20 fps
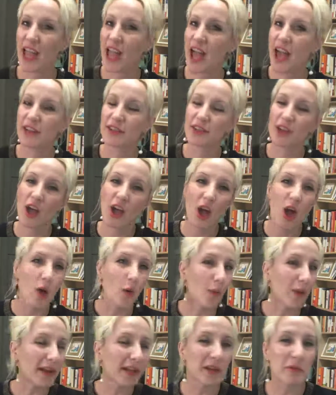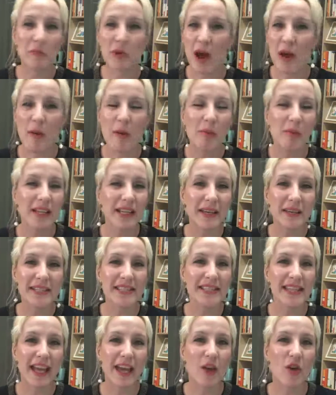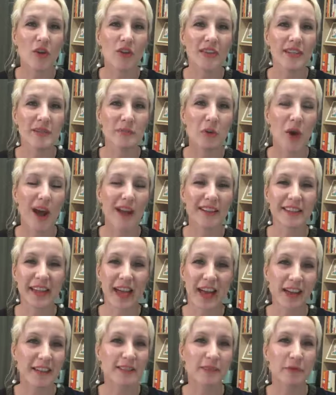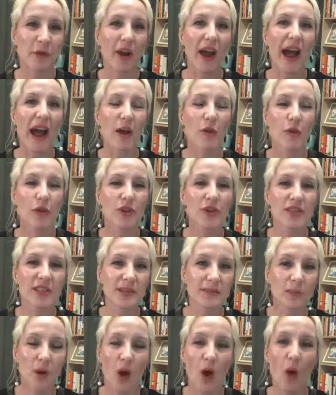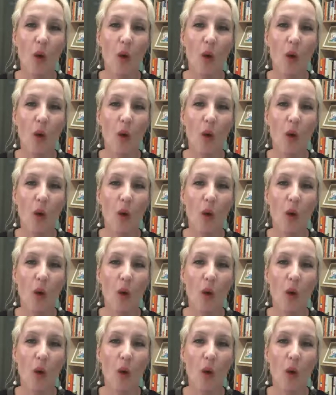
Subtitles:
And we can probably stay on this broadcast for hours